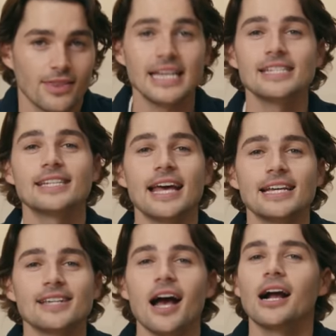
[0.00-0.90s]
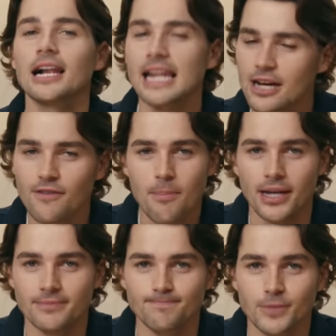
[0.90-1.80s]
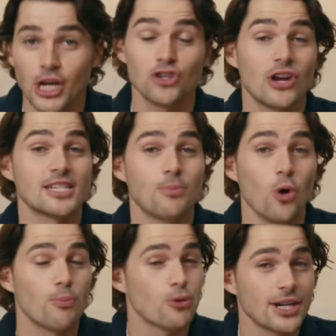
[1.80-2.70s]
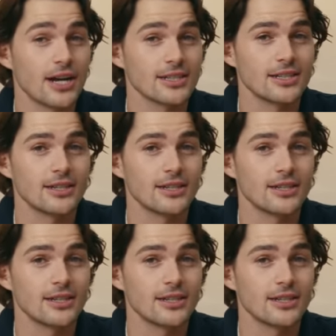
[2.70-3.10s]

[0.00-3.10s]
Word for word: These days, a click of a button can transport a product